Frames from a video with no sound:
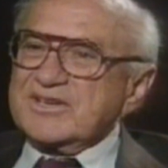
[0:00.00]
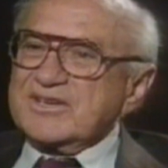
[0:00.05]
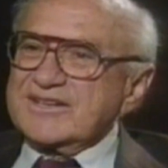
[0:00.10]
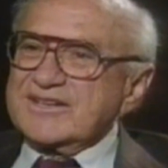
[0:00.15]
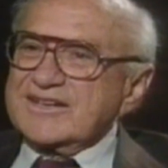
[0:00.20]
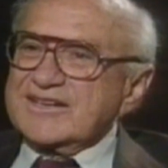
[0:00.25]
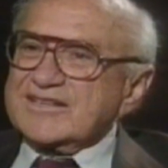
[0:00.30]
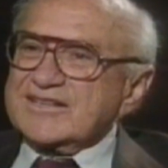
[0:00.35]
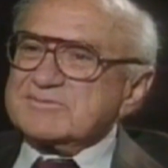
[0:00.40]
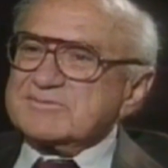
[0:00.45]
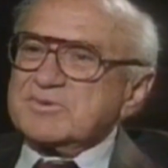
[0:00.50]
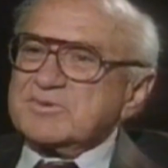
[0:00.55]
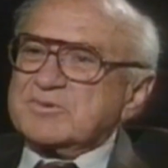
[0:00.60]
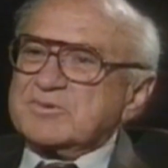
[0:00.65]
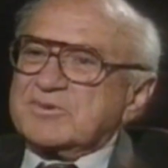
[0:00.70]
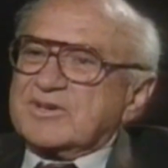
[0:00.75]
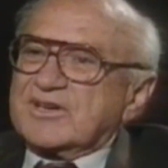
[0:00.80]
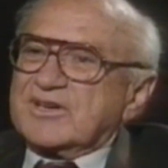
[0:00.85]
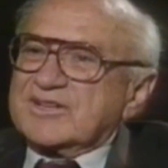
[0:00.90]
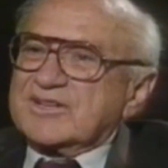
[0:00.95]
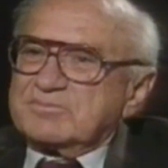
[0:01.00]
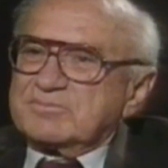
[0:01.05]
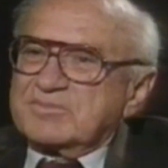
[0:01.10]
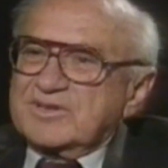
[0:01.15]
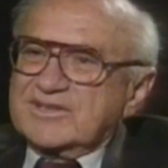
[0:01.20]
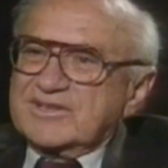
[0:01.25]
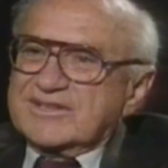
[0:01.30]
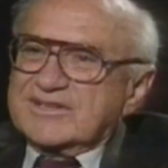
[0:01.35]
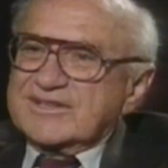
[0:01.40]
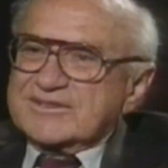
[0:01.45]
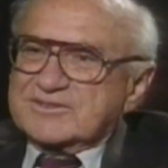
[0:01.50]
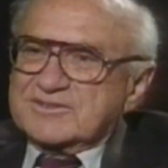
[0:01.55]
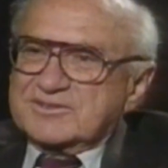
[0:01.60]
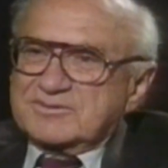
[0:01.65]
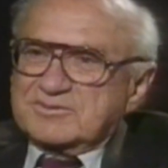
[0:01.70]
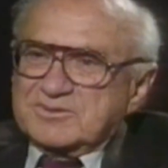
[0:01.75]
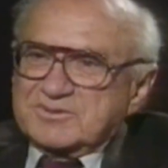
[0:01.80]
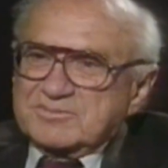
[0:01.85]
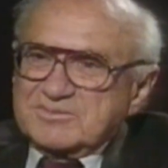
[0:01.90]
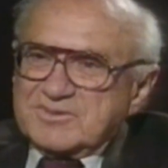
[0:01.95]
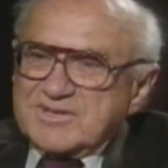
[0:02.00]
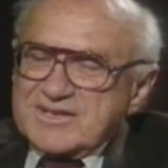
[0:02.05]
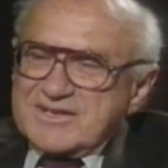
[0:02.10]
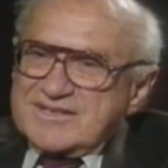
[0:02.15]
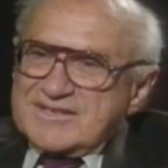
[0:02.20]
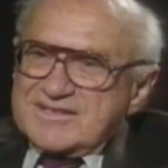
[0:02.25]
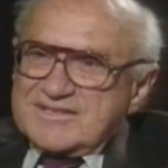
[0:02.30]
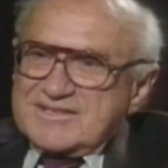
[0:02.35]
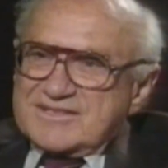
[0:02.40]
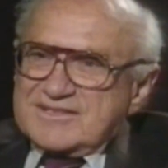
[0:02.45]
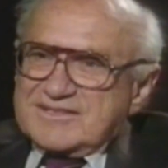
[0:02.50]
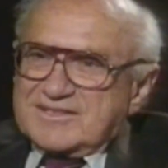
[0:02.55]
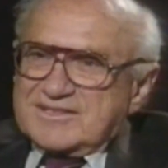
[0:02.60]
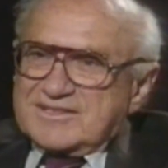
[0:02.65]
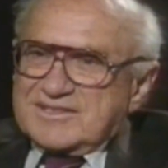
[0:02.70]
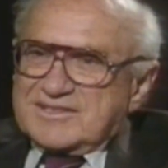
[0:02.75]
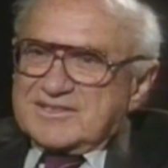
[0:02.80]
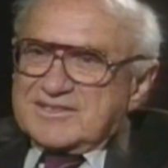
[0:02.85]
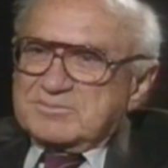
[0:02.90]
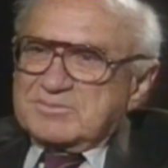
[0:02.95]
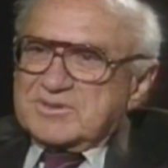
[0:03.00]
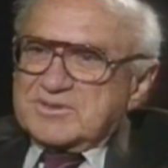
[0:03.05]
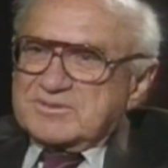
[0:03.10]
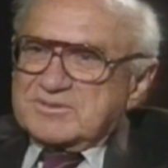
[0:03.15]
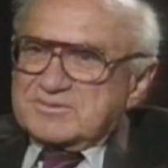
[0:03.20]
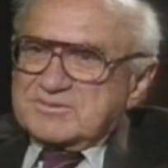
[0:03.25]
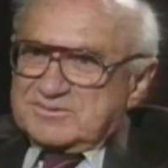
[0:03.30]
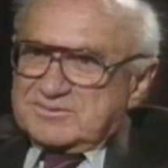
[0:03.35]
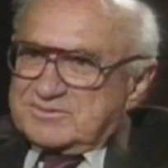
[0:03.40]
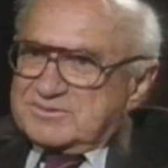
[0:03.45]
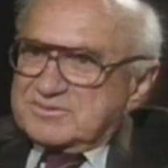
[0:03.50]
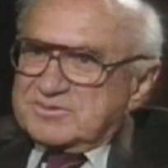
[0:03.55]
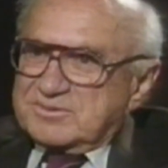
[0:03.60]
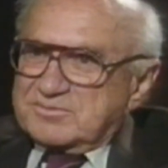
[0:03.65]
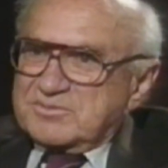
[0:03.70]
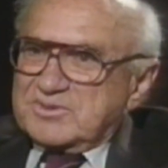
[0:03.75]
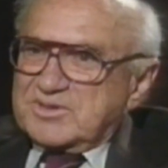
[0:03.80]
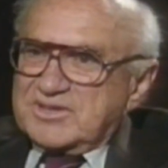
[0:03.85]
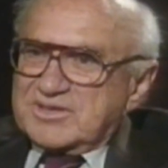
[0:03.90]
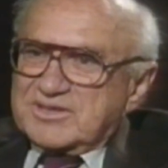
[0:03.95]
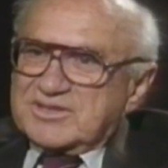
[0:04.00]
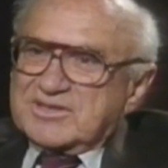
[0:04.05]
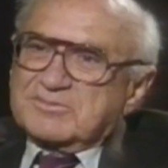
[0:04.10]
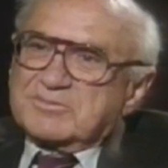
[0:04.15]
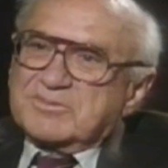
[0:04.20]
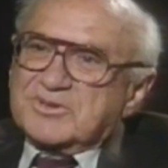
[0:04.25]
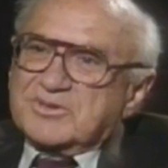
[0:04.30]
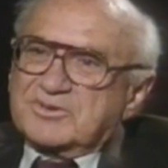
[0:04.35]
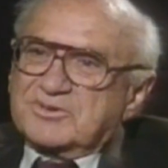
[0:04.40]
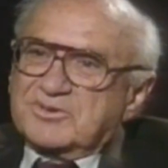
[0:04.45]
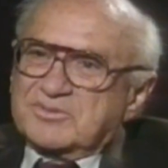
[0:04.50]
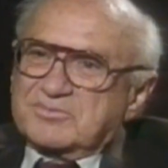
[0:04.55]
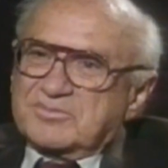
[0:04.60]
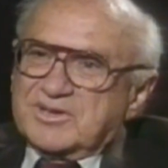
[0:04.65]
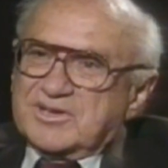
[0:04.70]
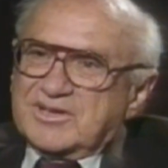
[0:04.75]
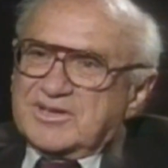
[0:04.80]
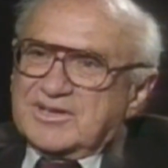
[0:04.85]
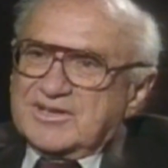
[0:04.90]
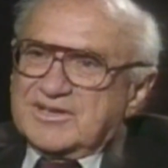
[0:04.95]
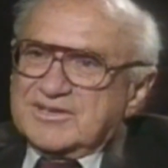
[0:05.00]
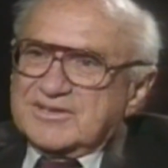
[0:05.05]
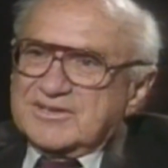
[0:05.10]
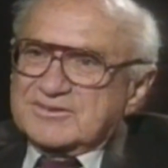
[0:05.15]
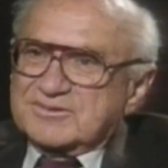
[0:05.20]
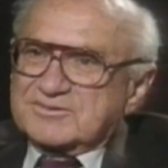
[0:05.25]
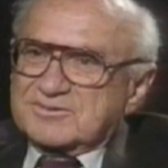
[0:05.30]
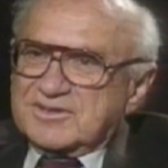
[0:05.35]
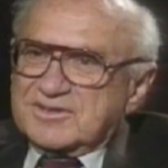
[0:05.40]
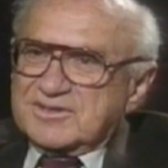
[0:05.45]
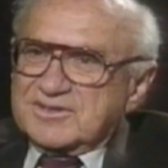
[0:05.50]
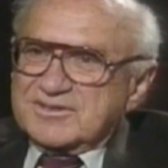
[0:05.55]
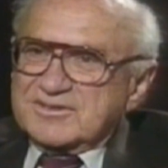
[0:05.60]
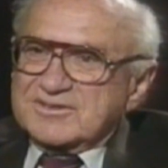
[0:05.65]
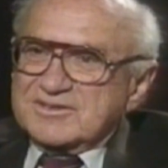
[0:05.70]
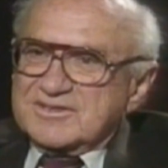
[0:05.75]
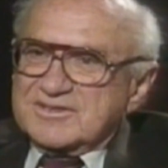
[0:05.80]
he asked me where I had been, and I told him that I had been to a meeting that had been called by Hayek to try to